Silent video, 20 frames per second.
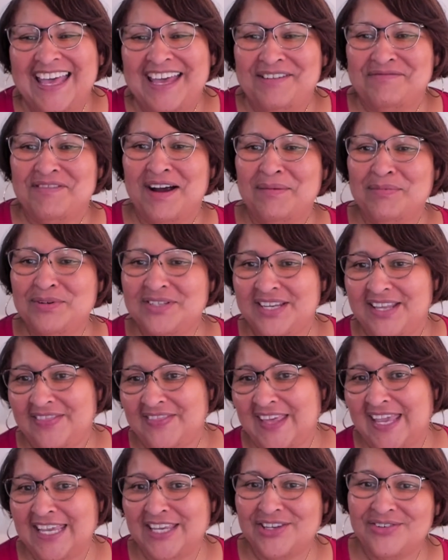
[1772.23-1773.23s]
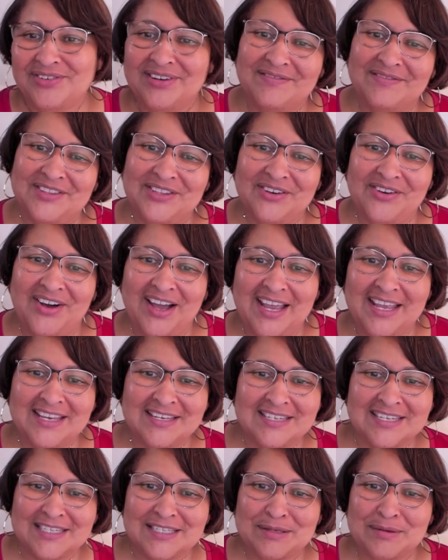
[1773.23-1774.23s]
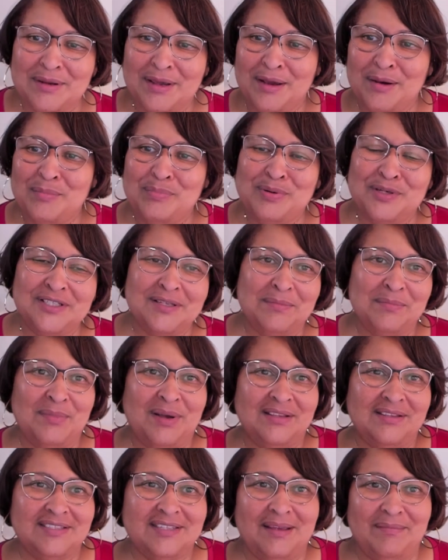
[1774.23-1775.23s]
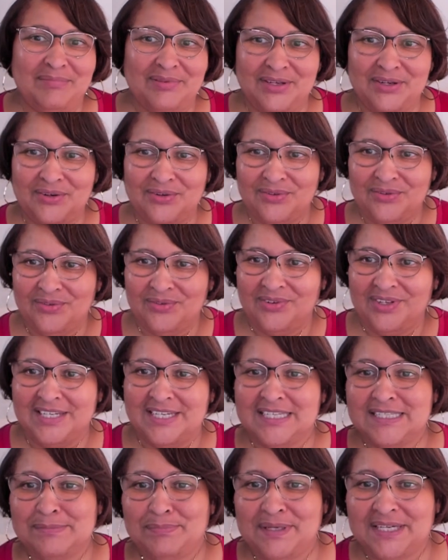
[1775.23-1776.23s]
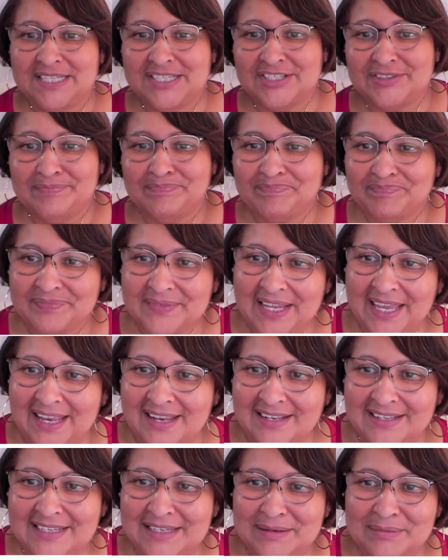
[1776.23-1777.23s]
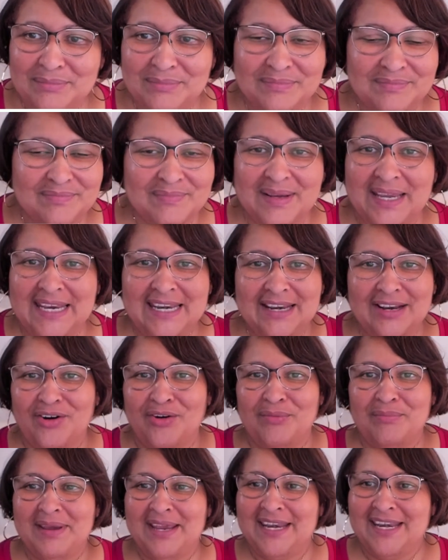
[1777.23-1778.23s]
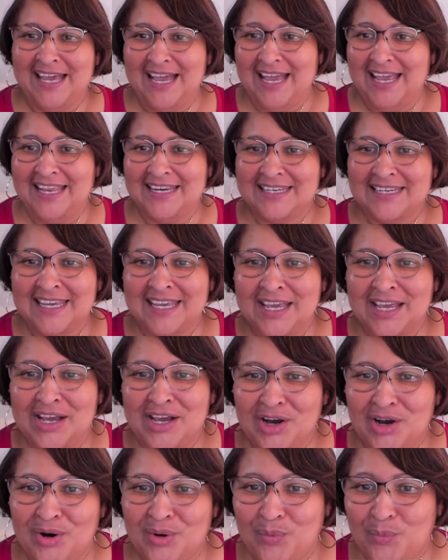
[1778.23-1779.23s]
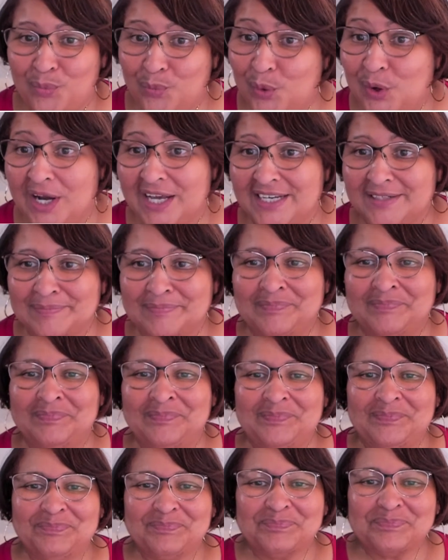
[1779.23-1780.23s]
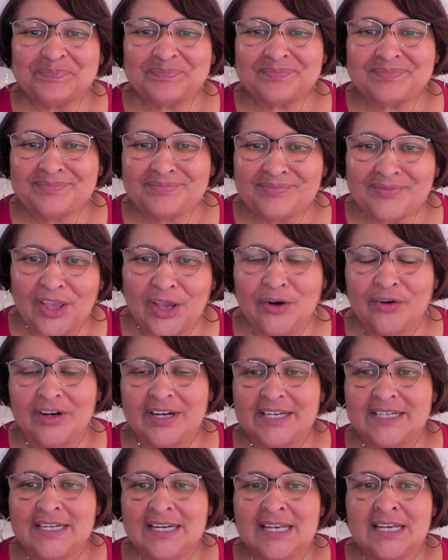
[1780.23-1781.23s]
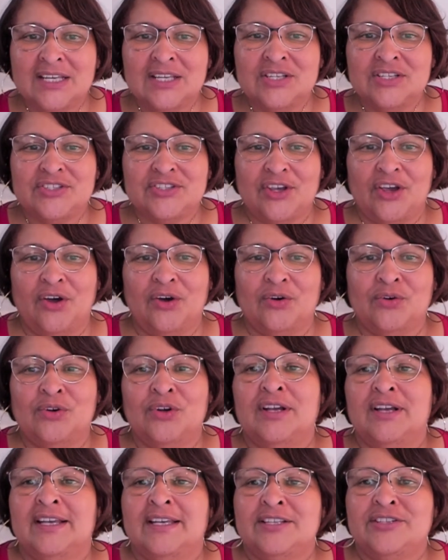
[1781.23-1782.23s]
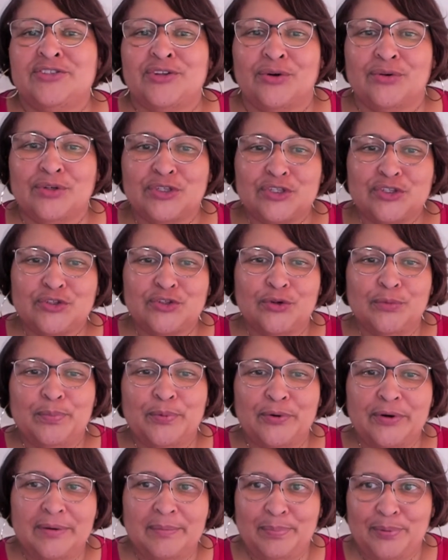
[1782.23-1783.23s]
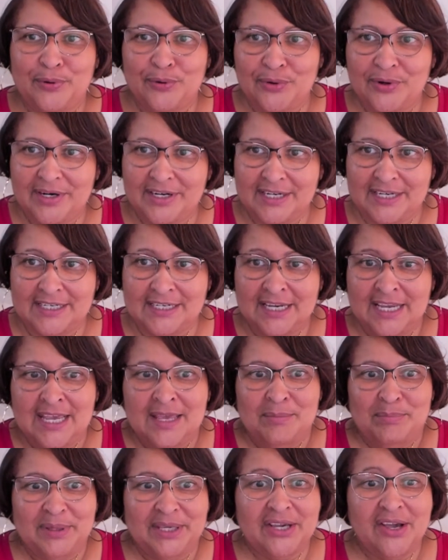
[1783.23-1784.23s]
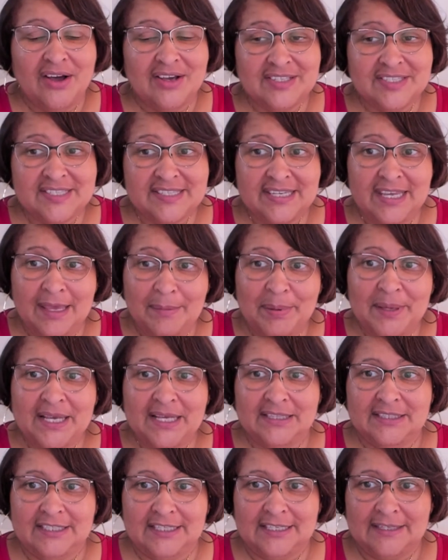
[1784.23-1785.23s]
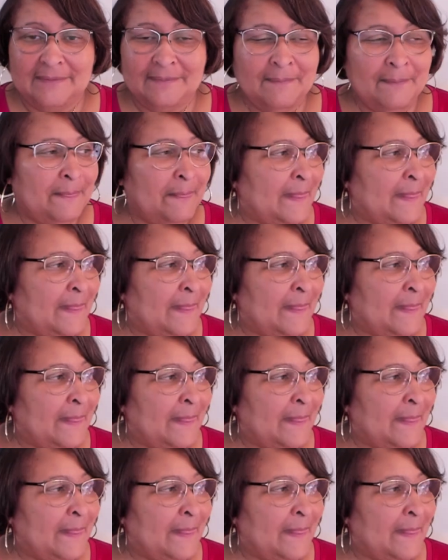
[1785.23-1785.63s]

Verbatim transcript: and Robert said thank you, even though I just put something in his budget that he may or may not uh, want. Mm-hmm. All right, so so it's super important because typically,